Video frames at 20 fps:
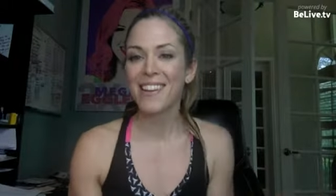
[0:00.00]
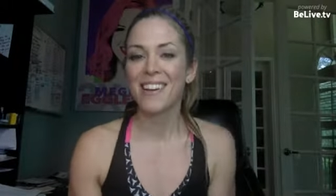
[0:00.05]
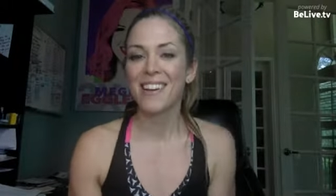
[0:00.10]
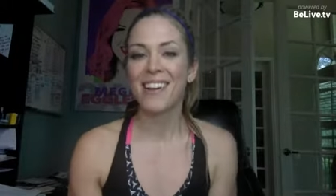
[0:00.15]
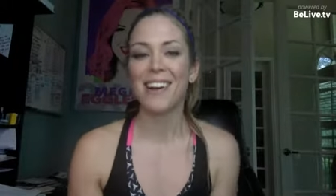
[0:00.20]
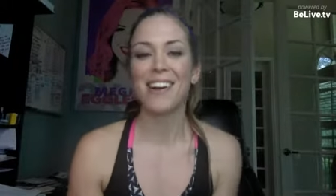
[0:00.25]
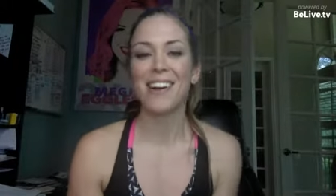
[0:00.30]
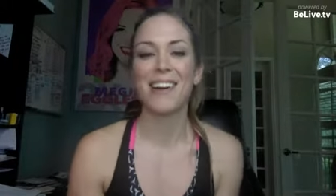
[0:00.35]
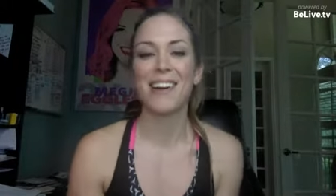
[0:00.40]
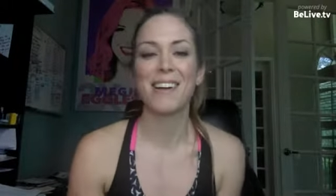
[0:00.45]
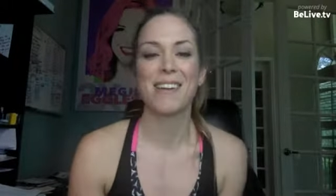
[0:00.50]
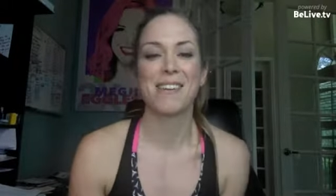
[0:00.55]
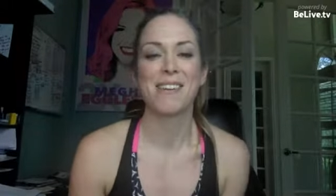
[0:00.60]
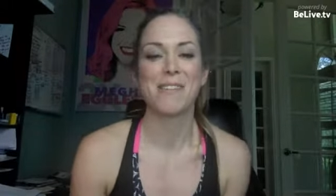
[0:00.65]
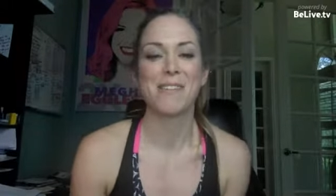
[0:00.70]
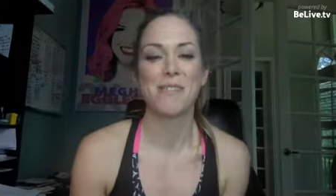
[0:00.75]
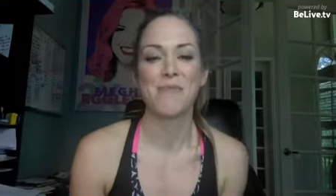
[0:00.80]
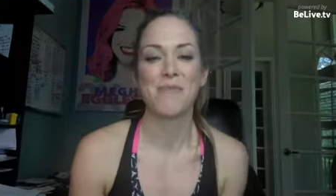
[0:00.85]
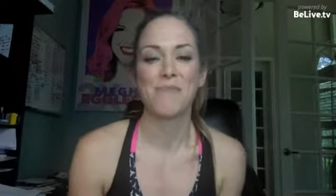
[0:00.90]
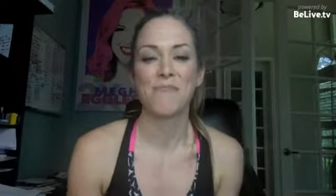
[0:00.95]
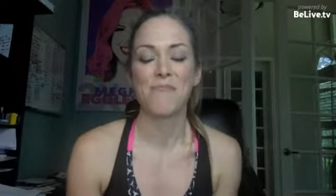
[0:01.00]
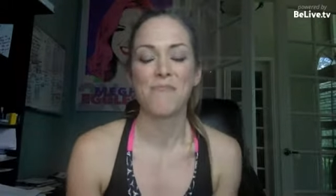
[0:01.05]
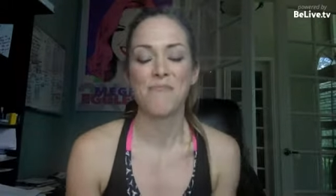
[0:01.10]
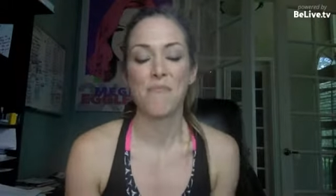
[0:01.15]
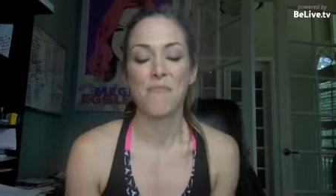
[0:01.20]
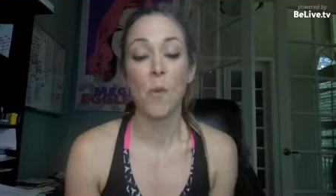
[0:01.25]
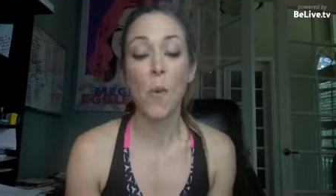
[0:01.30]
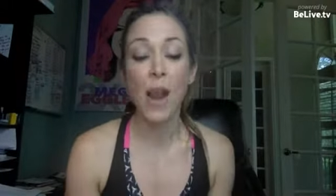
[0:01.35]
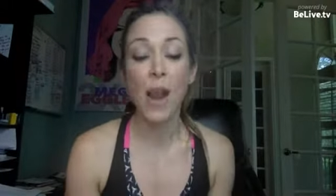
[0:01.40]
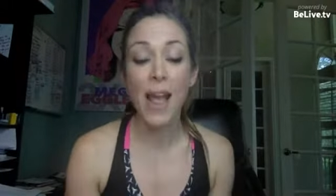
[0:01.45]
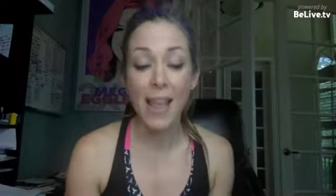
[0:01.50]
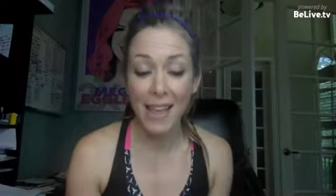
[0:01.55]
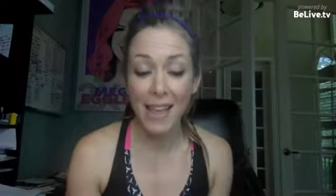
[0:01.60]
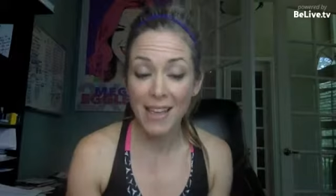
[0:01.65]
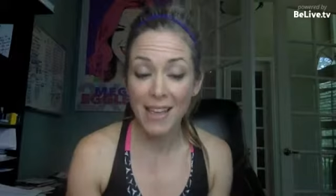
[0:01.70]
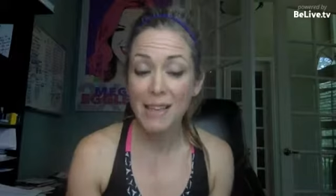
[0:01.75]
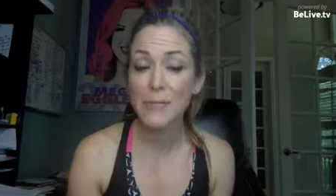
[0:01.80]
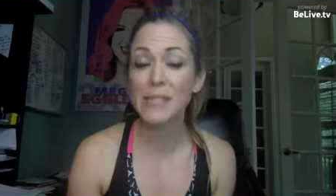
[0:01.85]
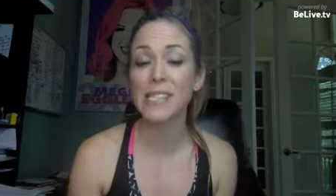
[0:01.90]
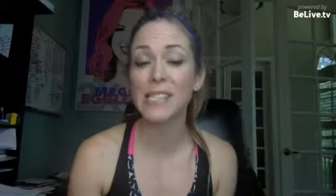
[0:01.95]
Uh, but what I
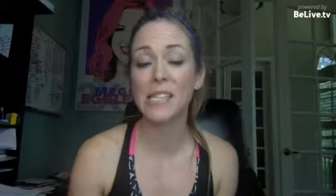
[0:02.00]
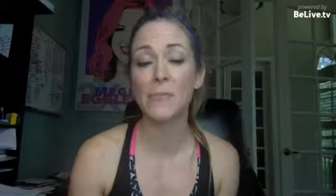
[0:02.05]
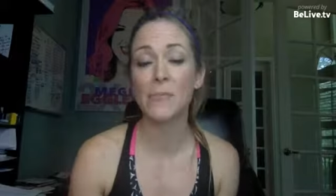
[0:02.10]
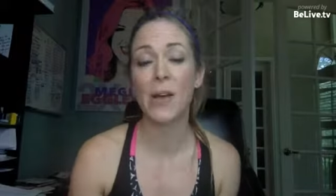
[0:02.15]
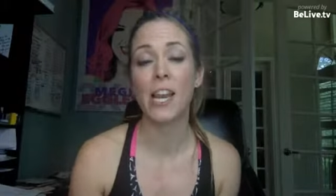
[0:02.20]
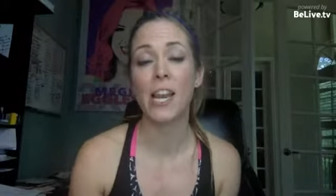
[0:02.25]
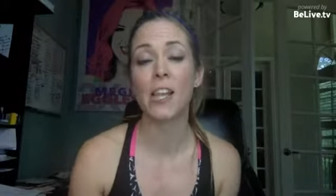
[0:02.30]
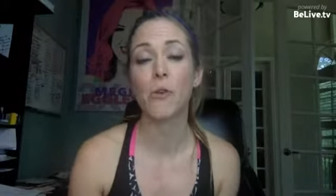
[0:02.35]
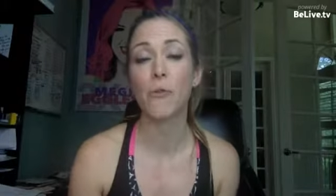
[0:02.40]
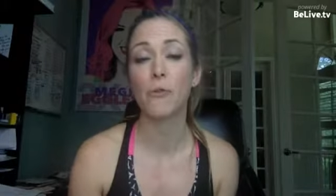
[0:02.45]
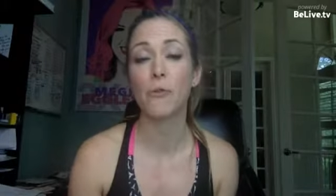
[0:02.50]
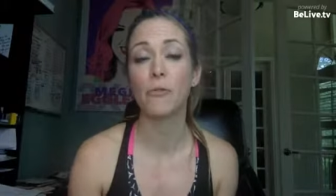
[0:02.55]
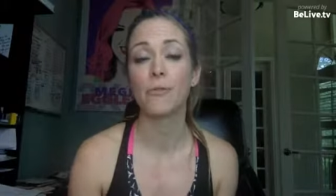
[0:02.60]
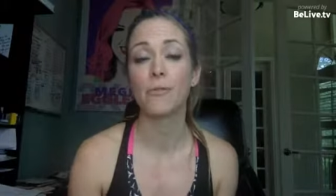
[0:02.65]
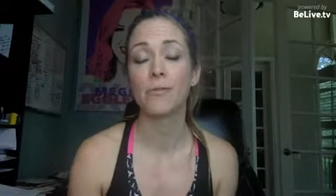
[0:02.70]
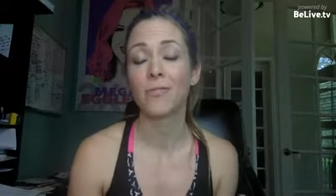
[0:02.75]
am is somebody who